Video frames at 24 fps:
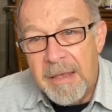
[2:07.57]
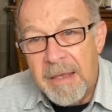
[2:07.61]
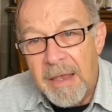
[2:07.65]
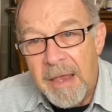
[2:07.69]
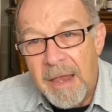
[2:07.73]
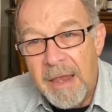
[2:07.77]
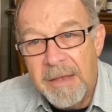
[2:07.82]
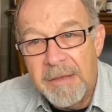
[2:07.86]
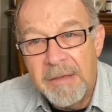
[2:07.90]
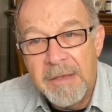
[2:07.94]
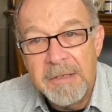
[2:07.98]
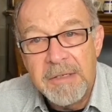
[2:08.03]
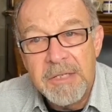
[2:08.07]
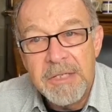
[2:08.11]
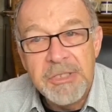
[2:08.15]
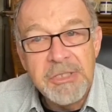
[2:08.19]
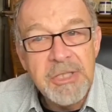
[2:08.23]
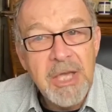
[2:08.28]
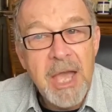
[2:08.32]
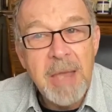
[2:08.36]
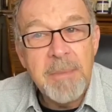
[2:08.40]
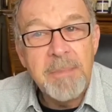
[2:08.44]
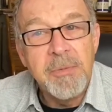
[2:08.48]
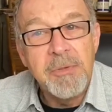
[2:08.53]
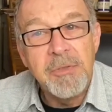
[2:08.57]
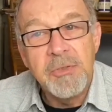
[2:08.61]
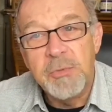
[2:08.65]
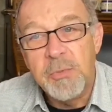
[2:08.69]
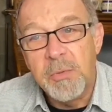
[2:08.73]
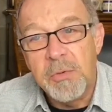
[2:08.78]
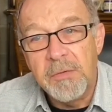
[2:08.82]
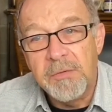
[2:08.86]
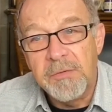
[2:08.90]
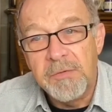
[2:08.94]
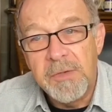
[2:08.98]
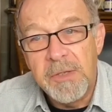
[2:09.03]
And the disciples
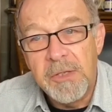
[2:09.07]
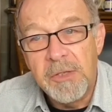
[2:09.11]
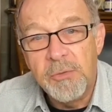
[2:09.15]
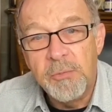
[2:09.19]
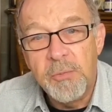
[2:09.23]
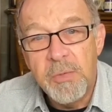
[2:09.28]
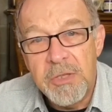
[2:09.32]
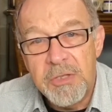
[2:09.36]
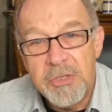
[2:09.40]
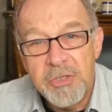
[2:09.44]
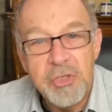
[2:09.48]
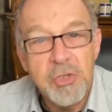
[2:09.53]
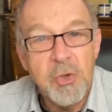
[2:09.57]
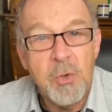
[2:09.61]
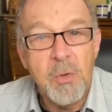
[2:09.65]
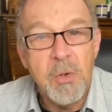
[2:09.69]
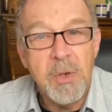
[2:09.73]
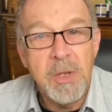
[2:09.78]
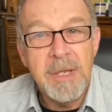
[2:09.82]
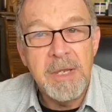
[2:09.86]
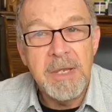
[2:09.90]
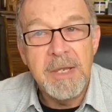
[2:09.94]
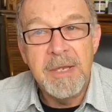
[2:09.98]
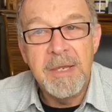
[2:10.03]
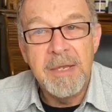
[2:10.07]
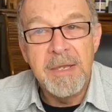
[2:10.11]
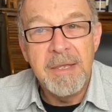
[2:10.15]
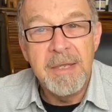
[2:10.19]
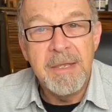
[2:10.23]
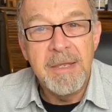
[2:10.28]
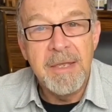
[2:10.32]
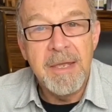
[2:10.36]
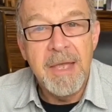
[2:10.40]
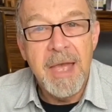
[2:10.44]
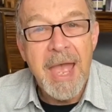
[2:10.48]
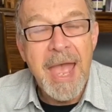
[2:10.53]
were filled with joy
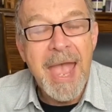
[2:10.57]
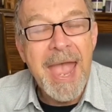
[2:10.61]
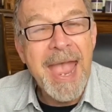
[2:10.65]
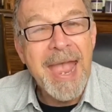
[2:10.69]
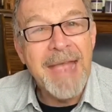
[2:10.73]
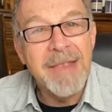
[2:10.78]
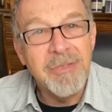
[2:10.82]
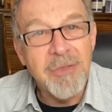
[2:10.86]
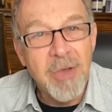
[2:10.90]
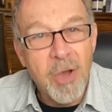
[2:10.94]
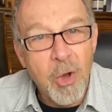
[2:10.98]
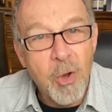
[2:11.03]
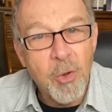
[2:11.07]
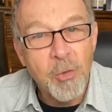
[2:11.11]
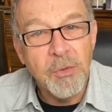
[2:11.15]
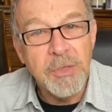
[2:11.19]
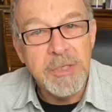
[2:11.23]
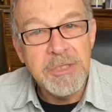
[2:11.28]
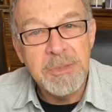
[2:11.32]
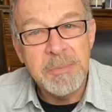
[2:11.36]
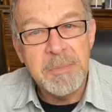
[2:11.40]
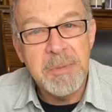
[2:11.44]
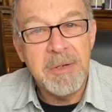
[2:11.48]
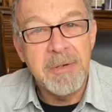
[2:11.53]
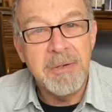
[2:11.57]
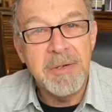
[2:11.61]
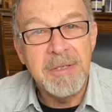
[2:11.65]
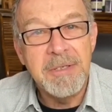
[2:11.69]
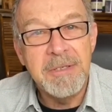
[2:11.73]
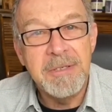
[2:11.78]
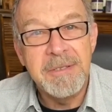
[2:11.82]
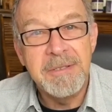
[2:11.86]
and the Holy Spirit.